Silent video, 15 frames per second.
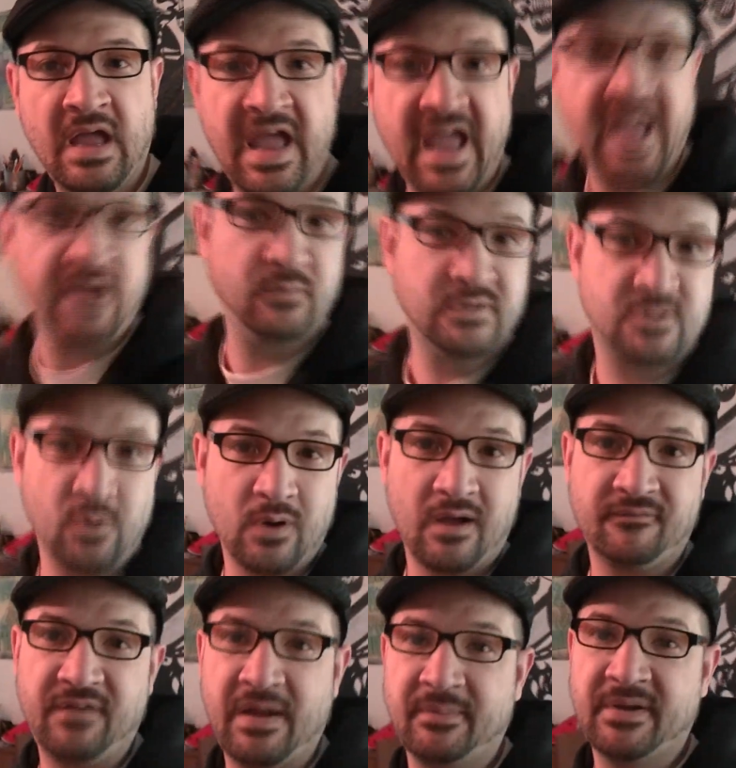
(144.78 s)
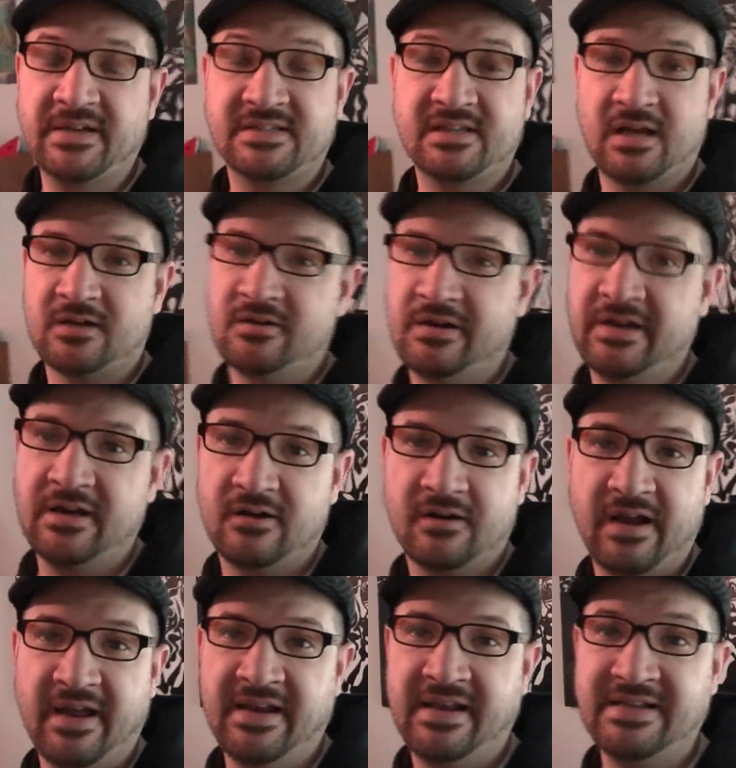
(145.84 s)
Hey, what's going on, family? It's Luclin here,
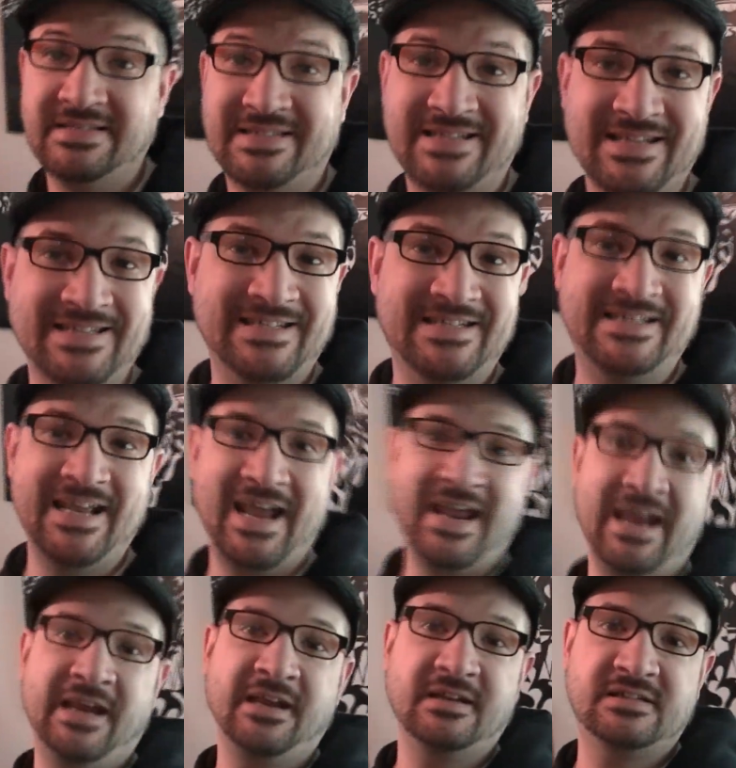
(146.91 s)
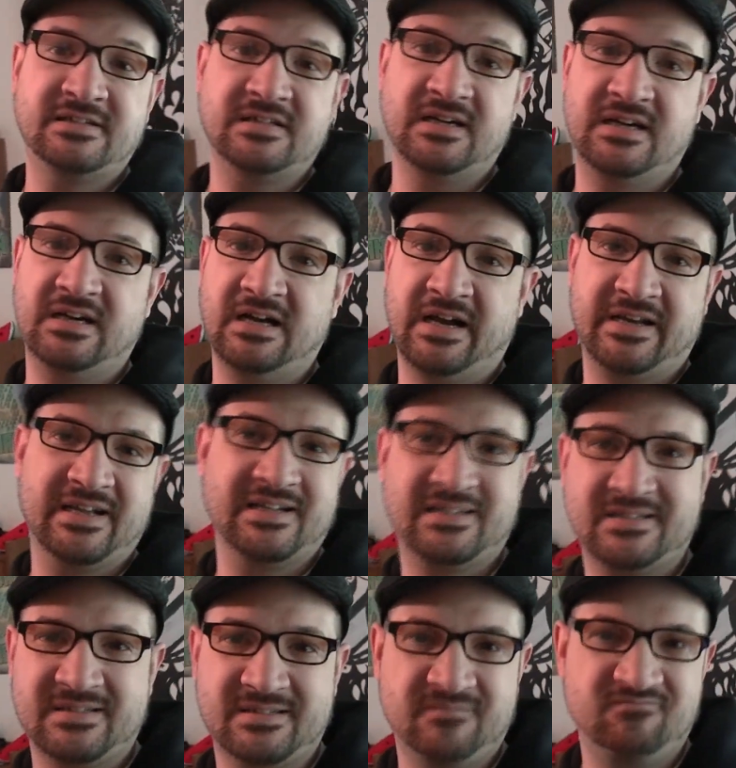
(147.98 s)
and in today's, uh, I
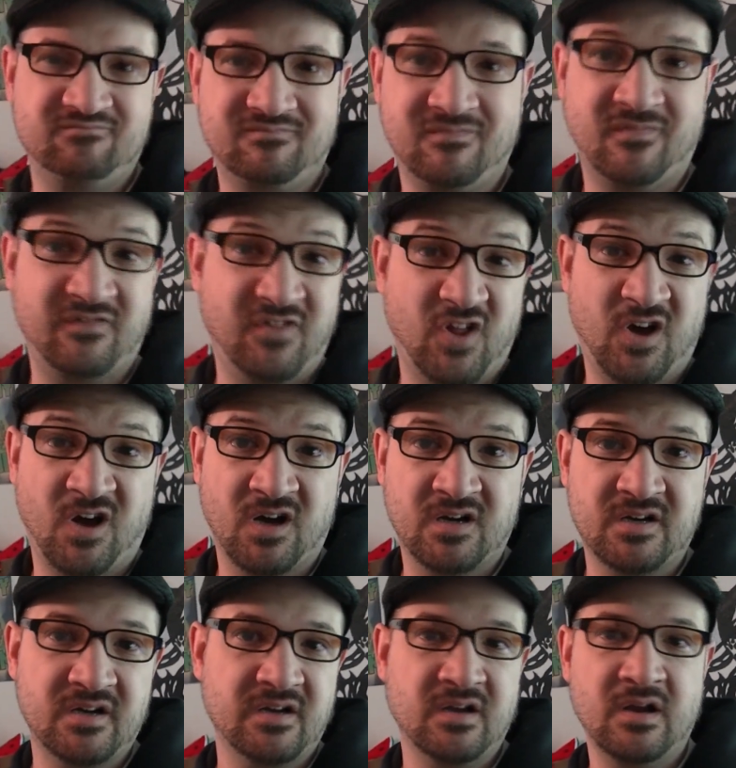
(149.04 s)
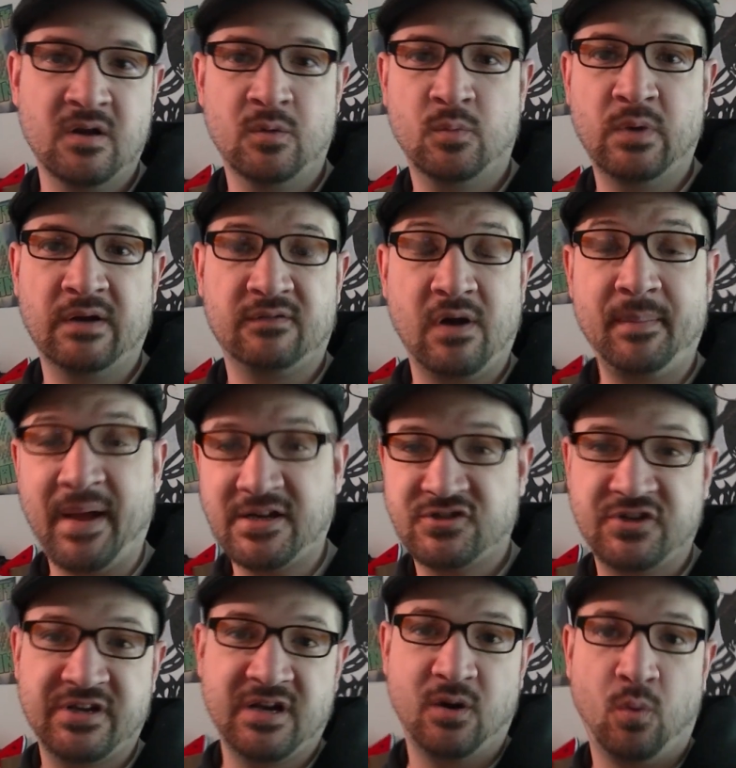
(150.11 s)
guess, vlog, whatever. I'm
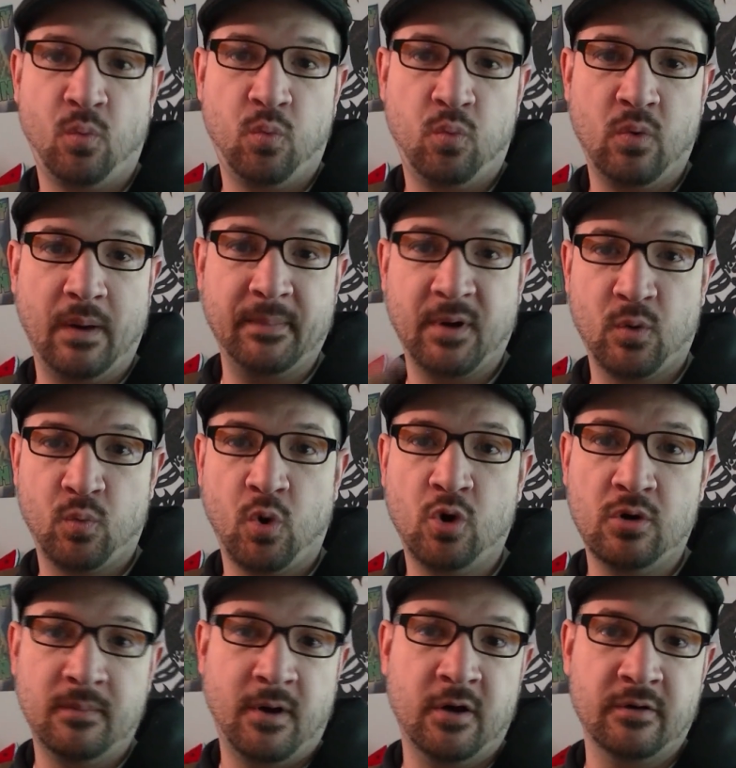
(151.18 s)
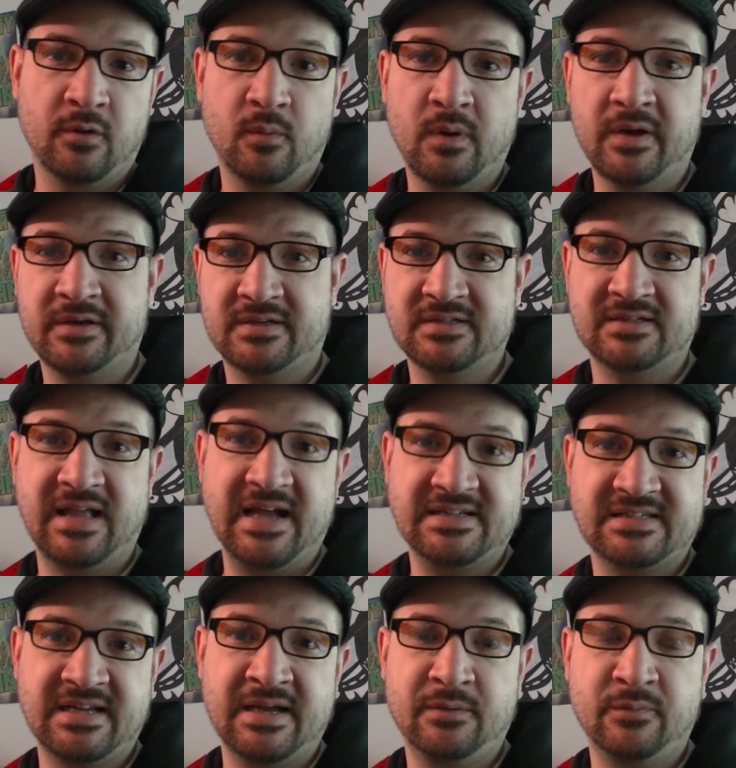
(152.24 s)
actually gonna I'm gonna roll them all into one because
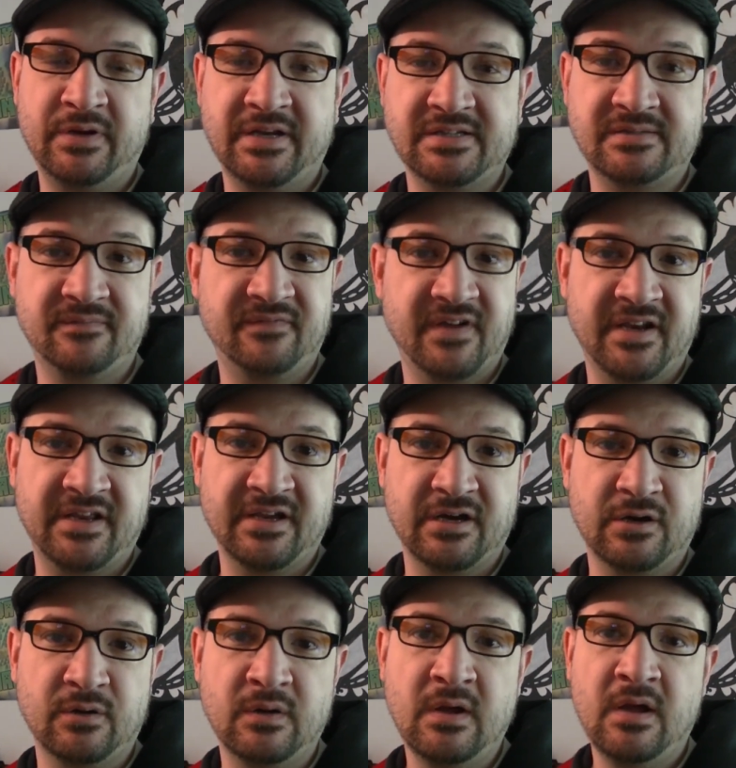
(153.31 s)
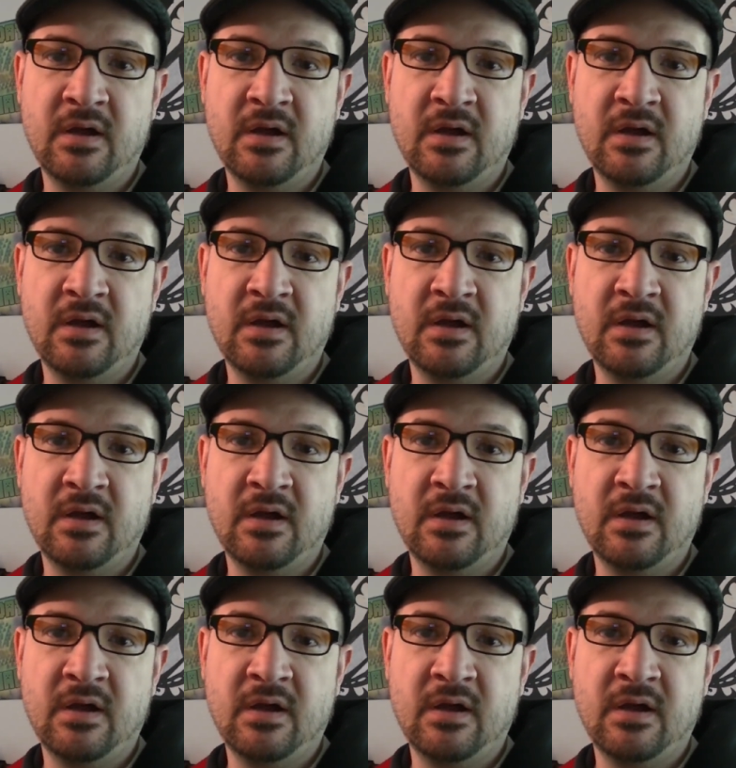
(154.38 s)
last night we did some video